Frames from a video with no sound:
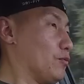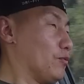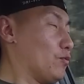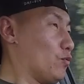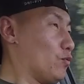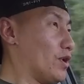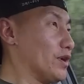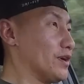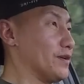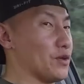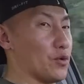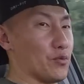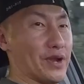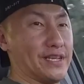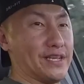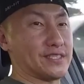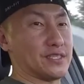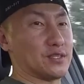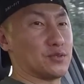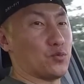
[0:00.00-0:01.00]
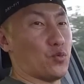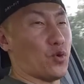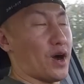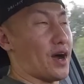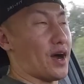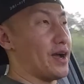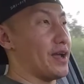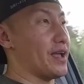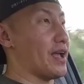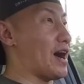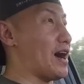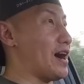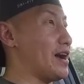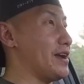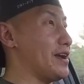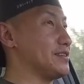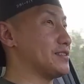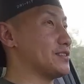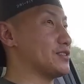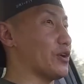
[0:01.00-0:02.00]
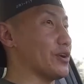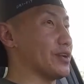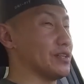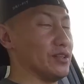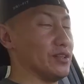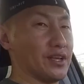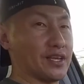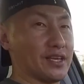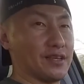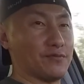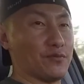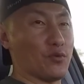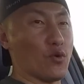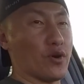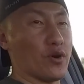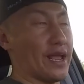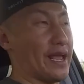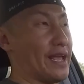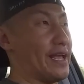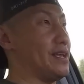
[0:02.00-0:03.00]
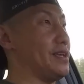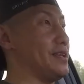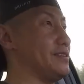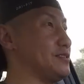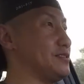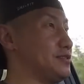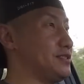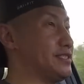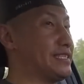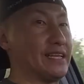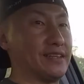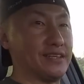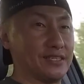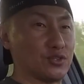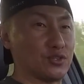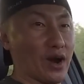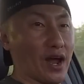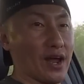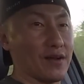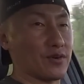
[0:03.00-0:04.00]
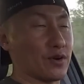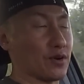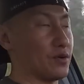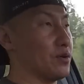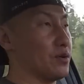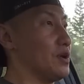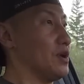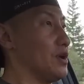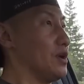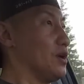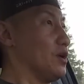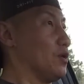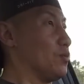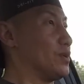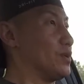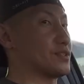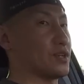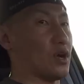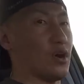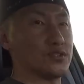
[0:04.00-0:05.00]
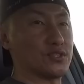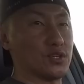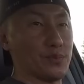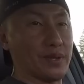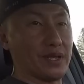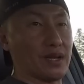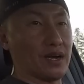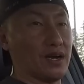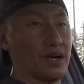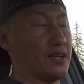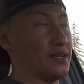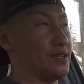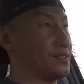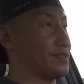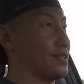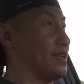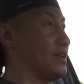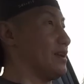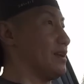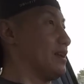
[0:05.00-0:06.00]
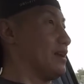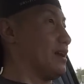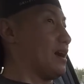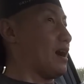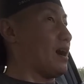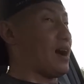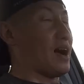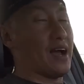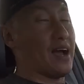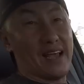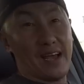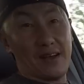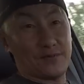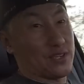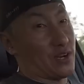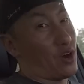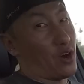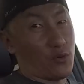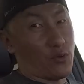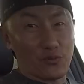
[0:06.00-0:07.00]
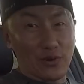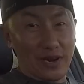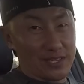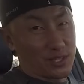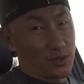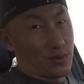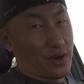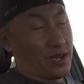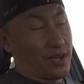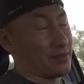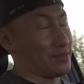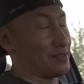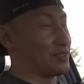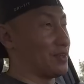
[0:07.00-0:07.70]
One of the reasons why I started looking for a daily driver was also because I have to haul friends around.